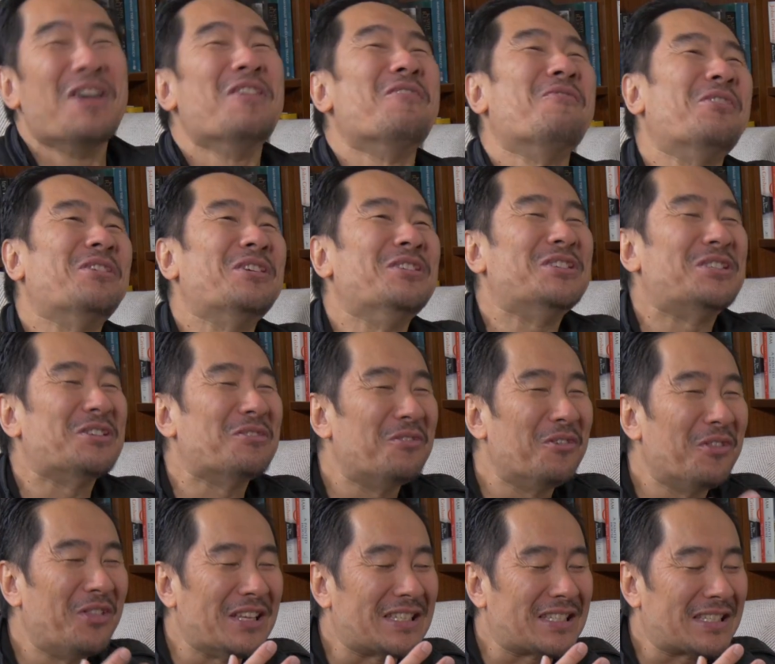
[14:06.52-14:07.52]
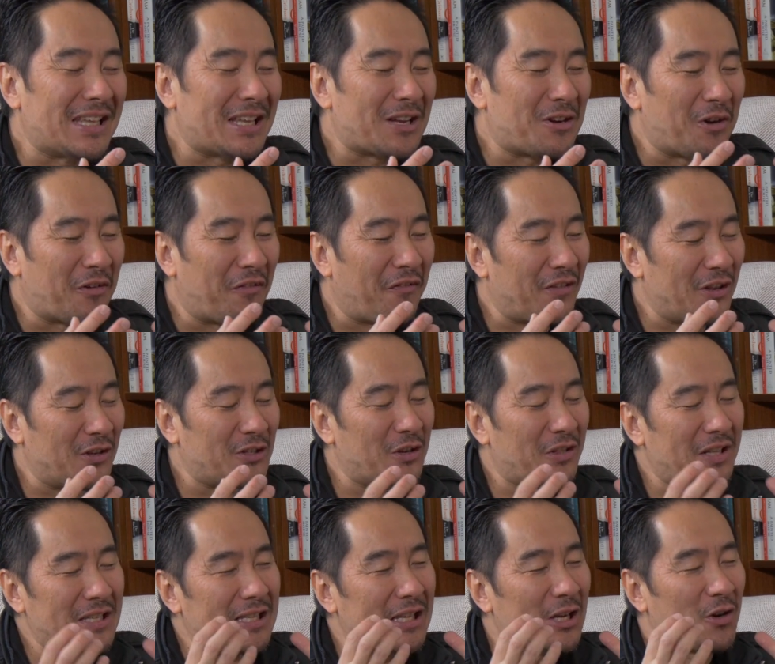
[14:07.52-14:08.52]
Well, you do this thing called
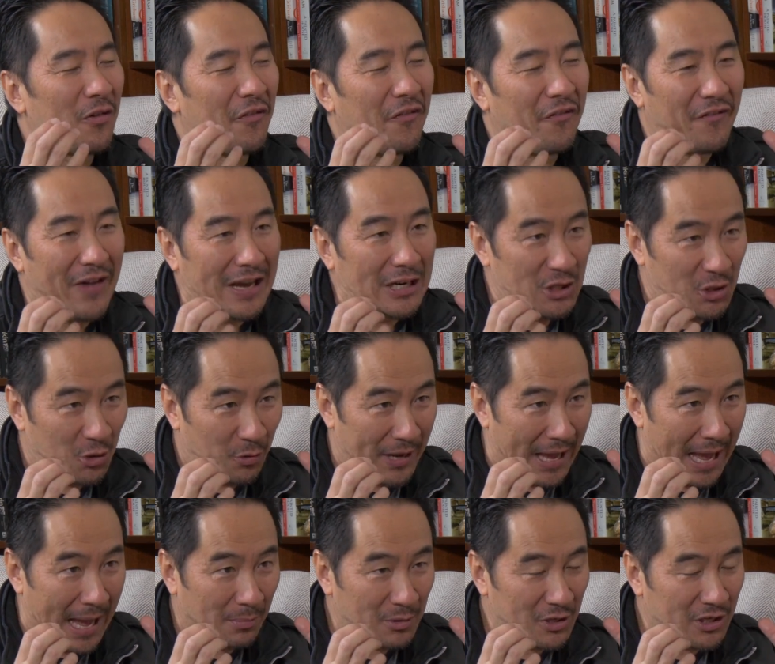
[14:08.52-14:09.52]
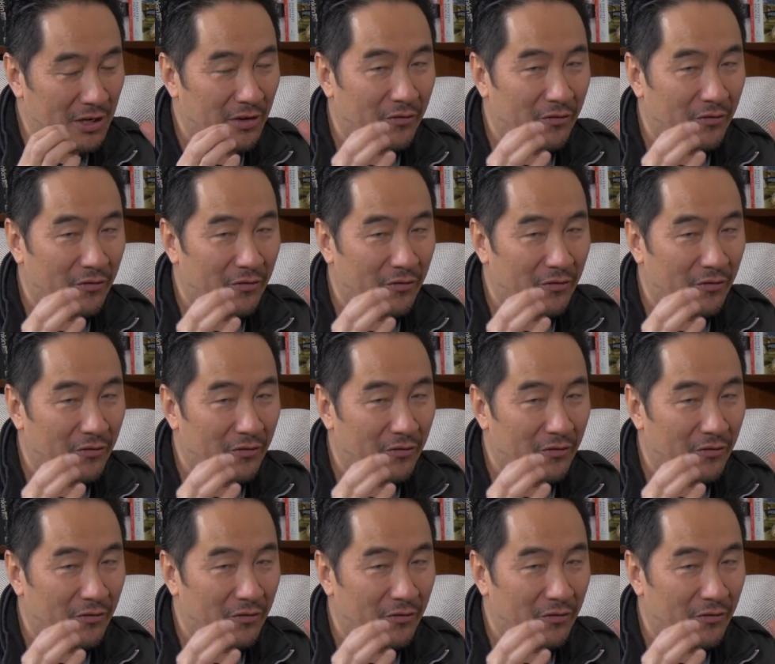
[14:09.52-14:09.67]
facial capture.